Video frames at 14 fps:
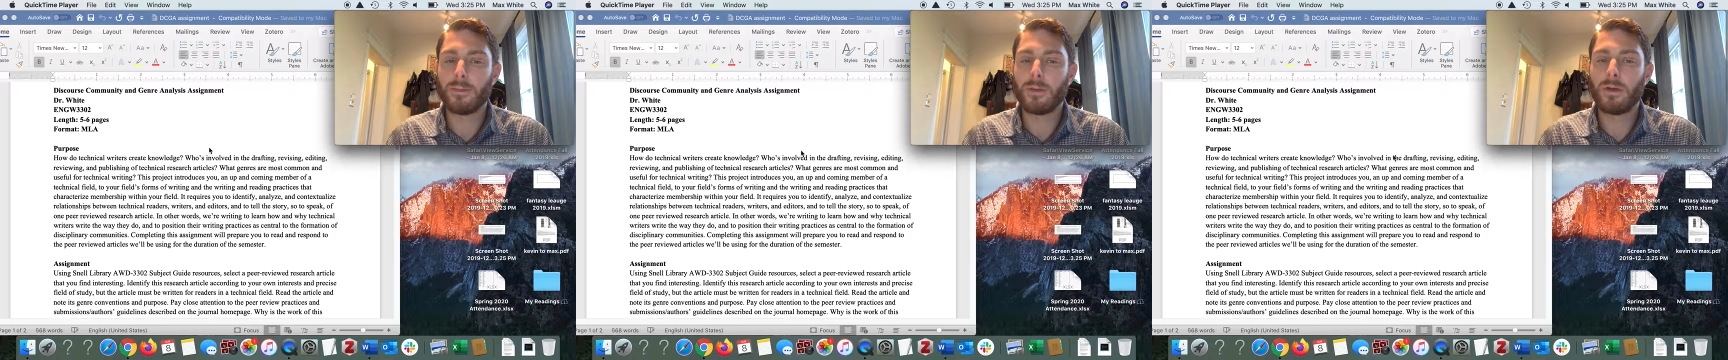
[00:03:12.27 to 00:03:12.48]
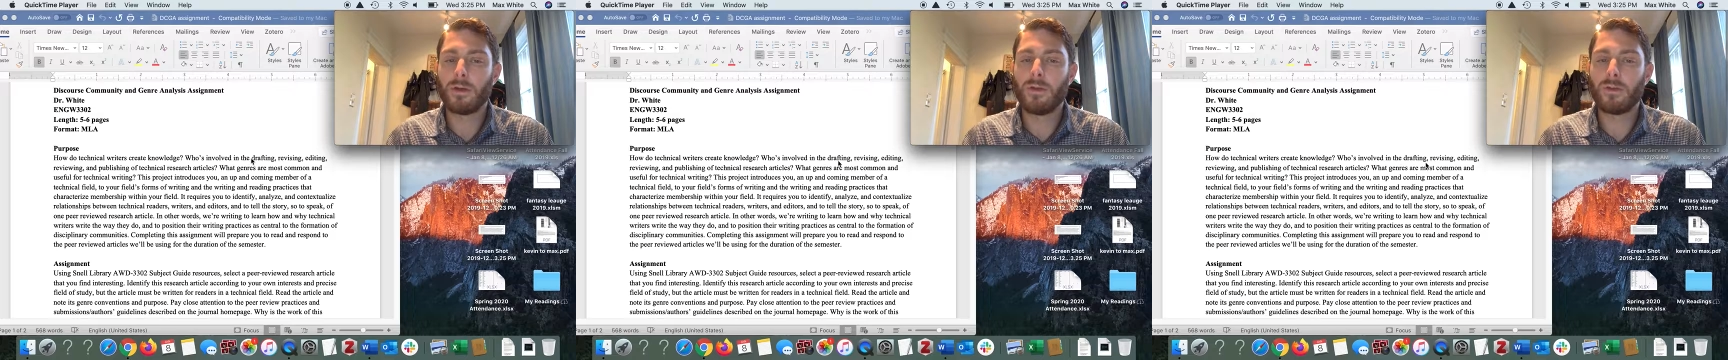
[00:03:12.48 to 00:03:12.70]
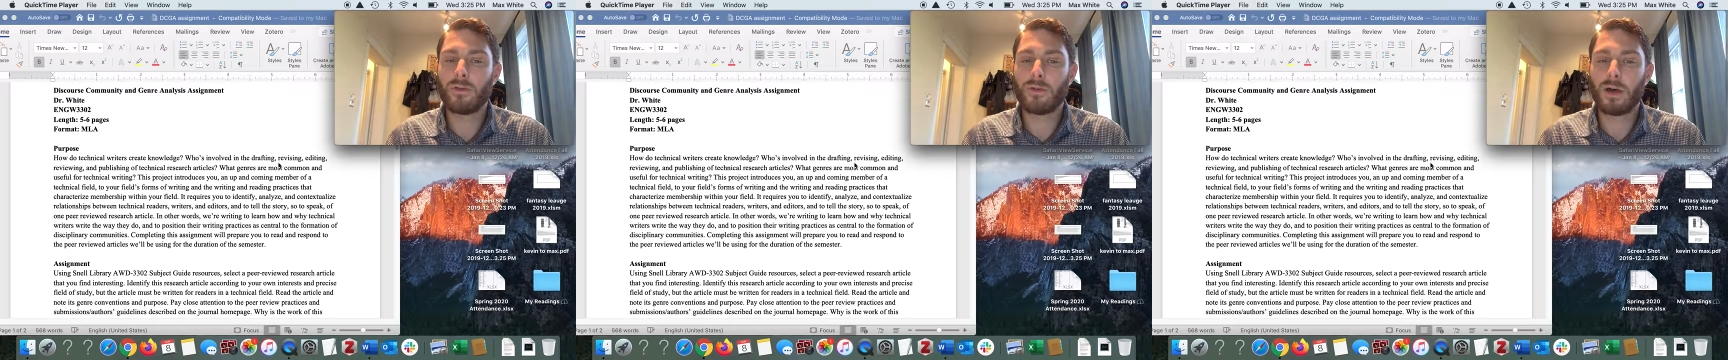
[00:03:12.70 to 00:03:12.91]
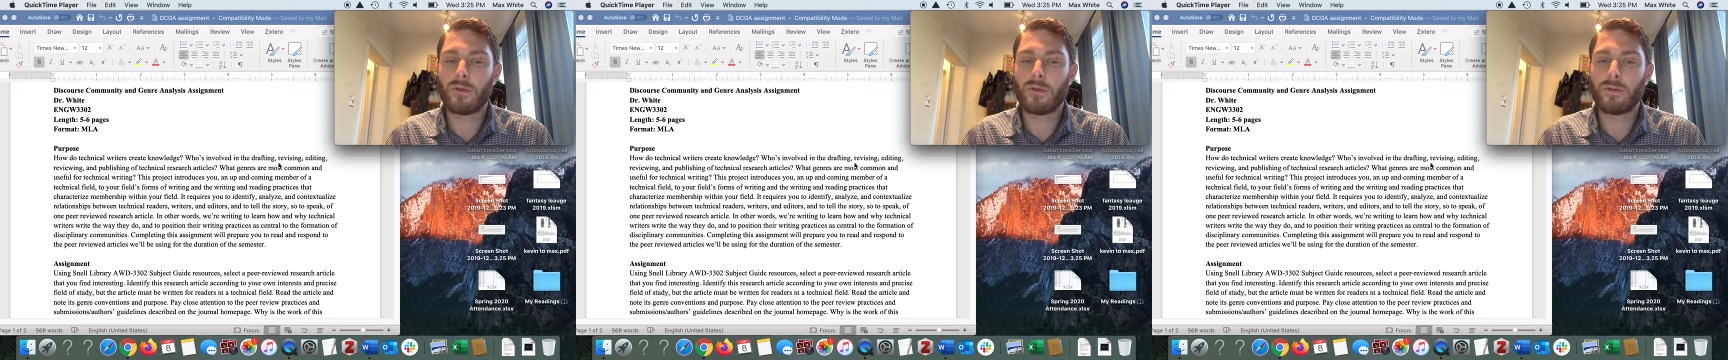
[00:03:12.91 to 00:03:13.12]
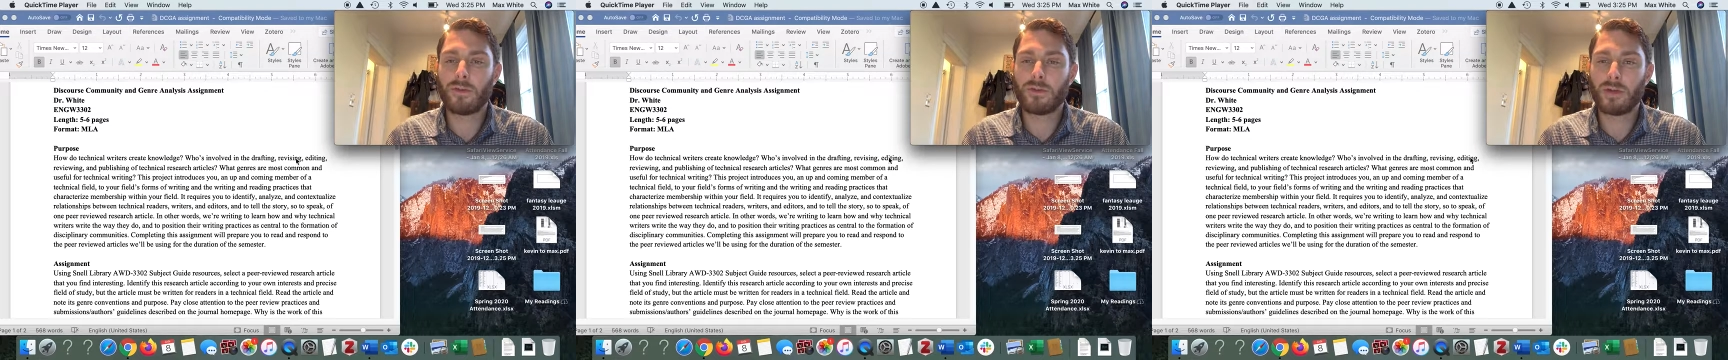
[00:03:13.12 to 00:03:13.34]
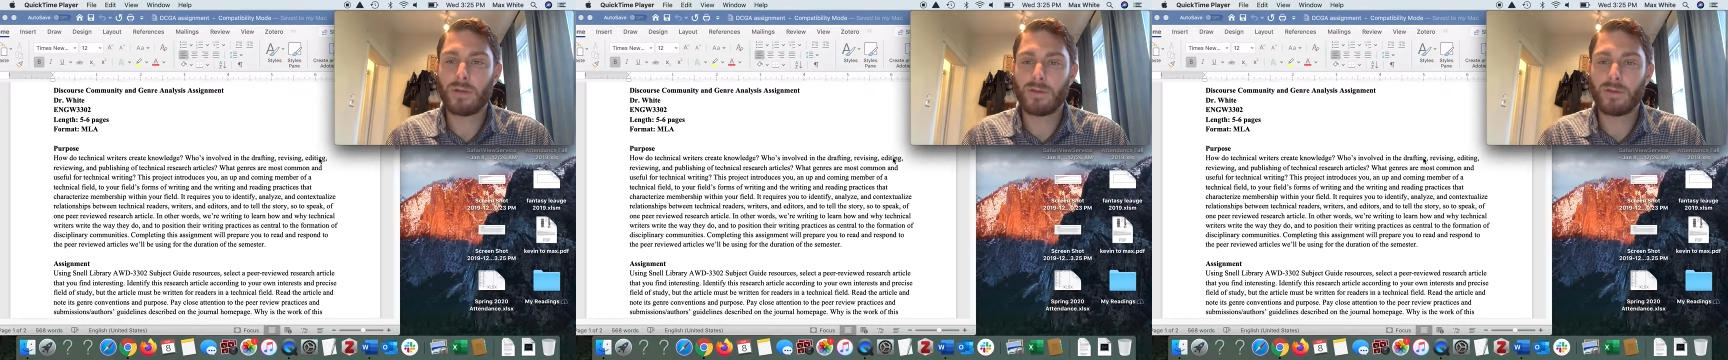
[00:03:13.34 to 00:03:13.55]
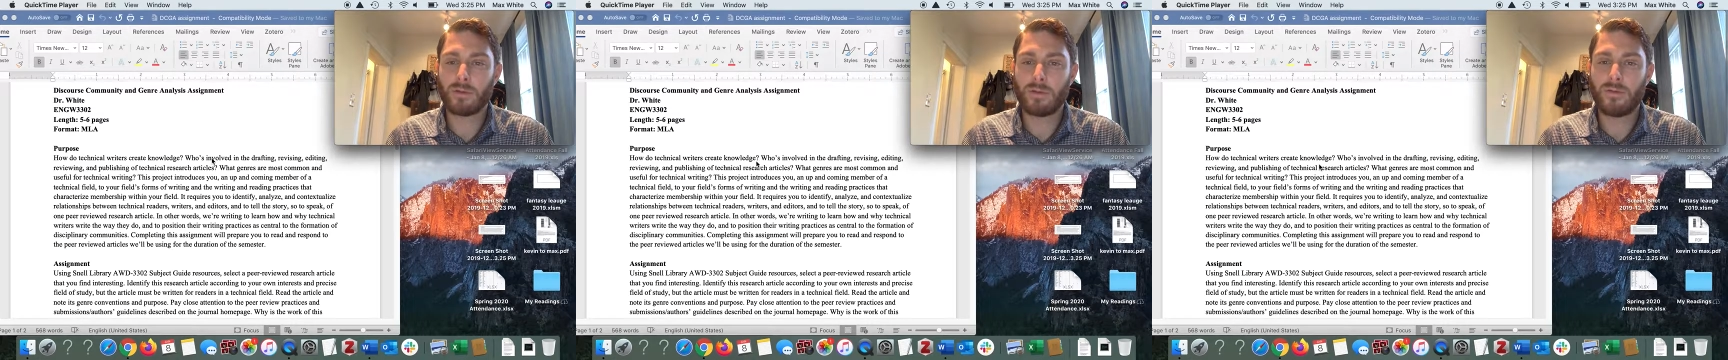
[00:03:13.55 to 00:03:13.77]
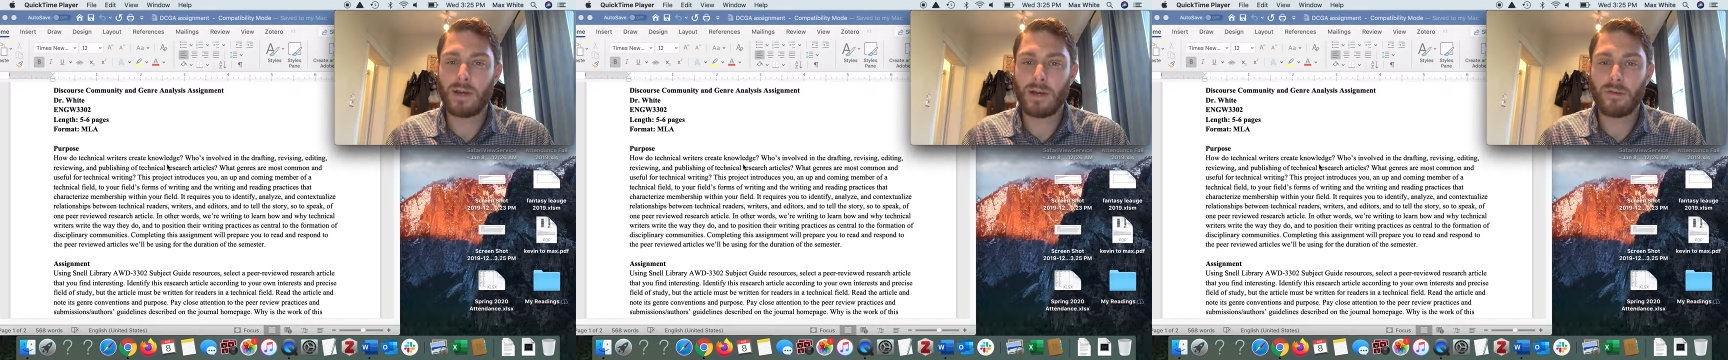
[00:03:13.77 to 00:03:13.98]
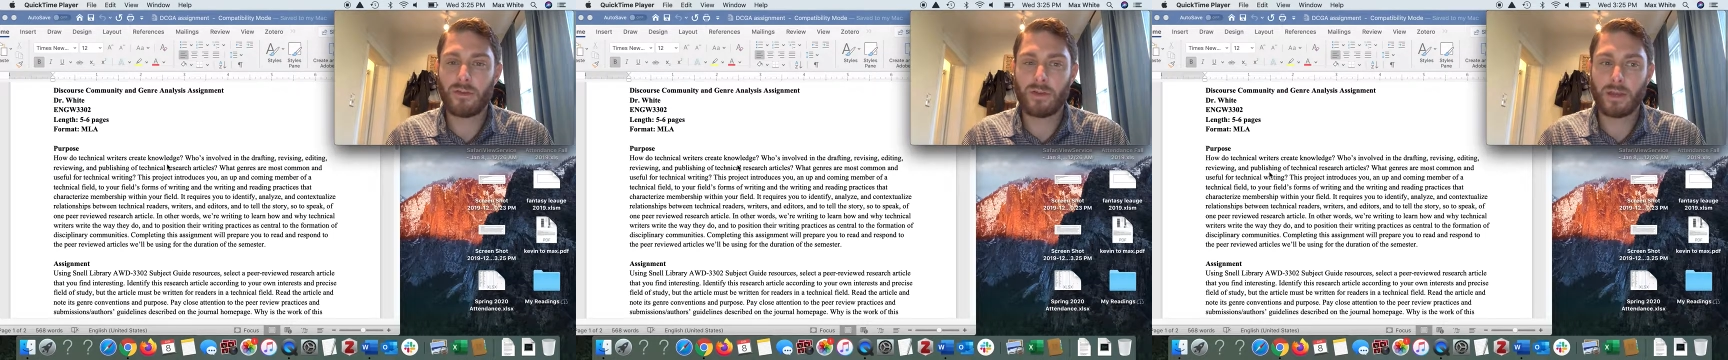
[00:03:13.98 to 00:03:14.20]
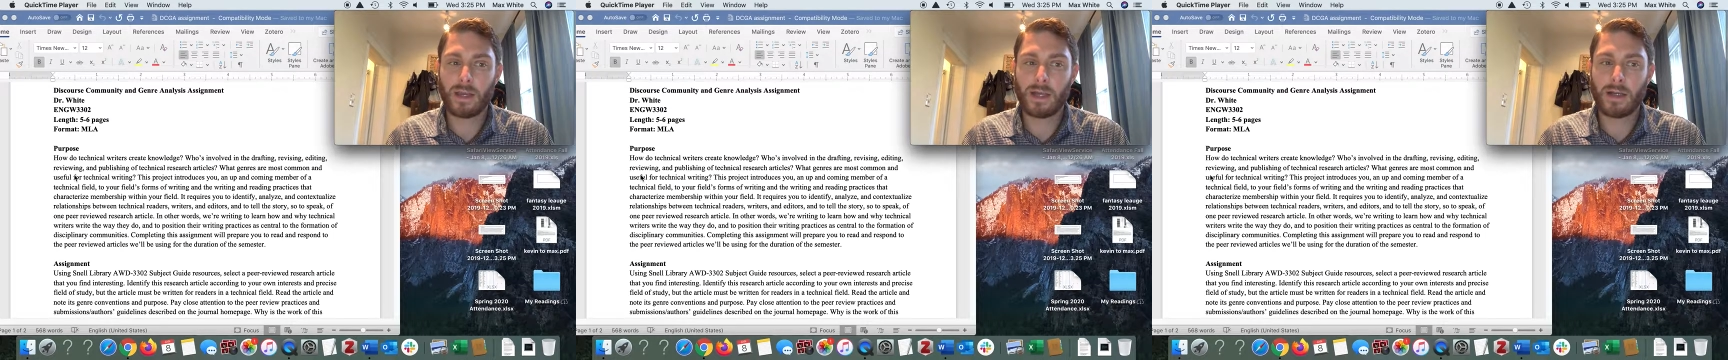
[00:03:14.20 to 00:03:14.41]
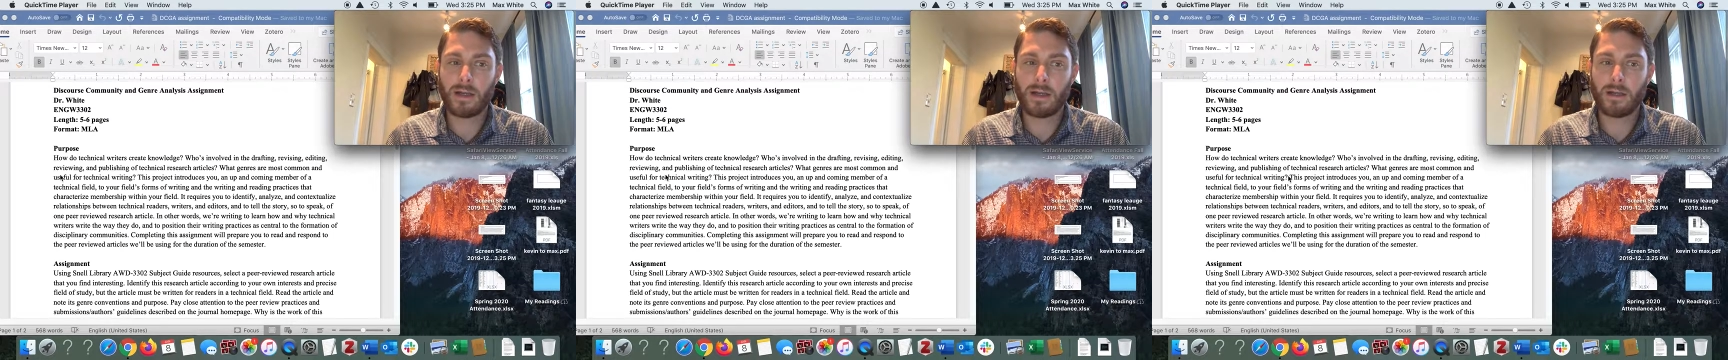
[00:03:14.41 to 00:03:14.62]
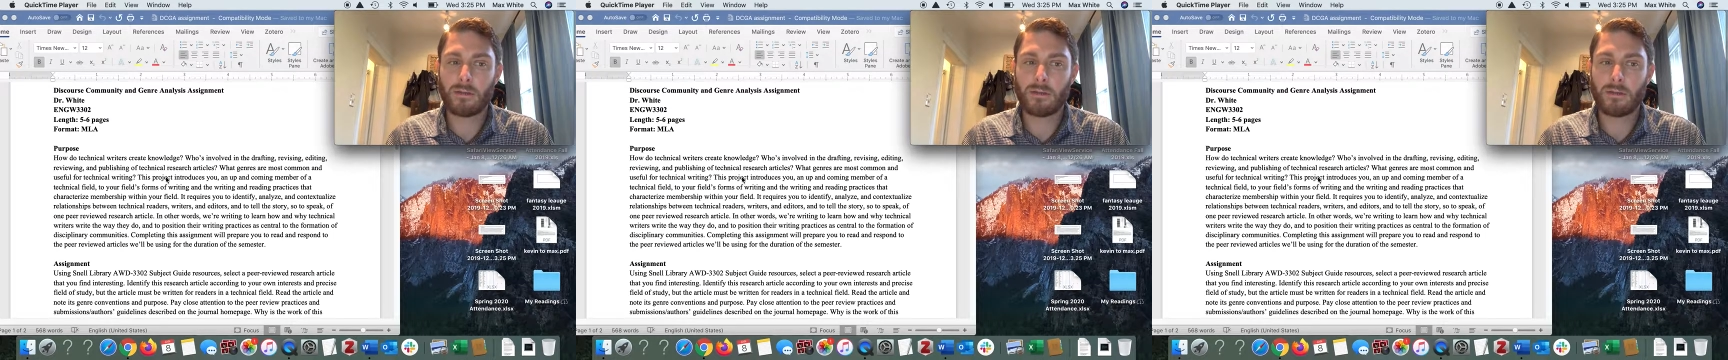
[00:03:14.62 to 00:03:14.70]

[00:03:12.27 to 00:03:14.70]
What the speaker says: Who's involved in the drafting, revising, editing,